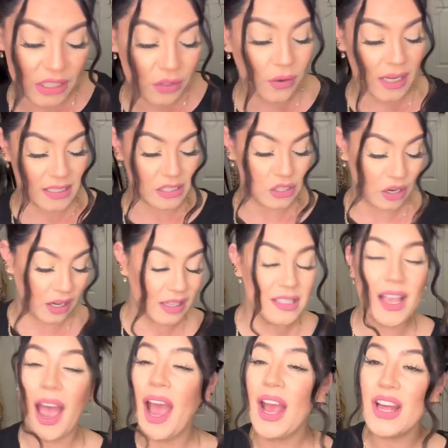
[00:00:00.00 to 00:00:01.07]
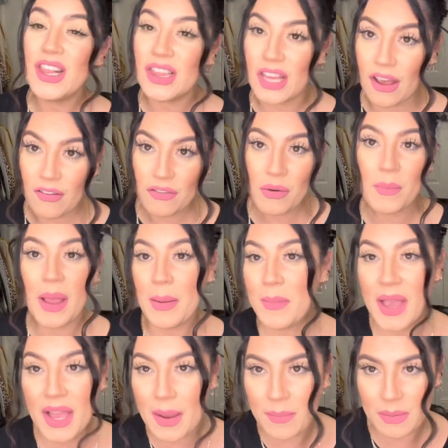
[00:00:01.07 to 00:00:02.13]
great start because I love my
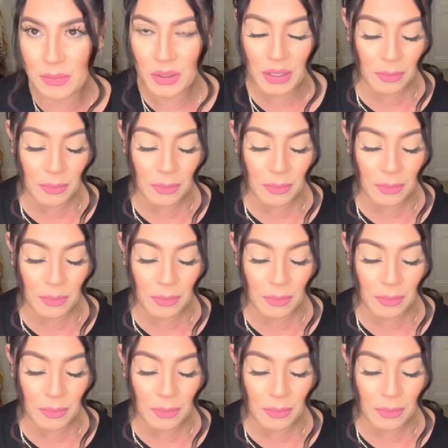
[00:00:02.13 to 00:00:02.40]
makeup and beauty